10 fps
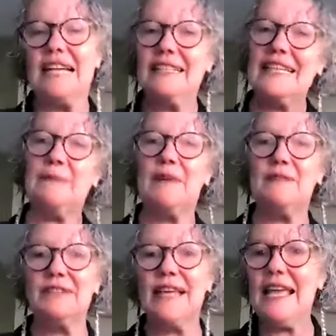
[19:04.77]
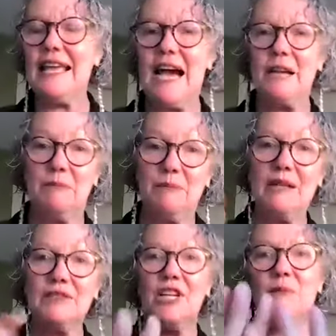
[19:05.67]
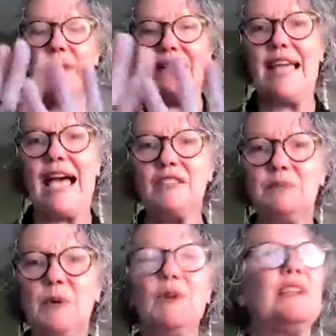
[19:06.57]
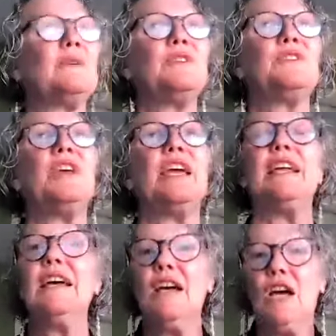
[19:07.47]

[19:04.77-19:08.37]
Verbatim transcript: I'd get up every day, I'd punch up my dashboard, and it would say,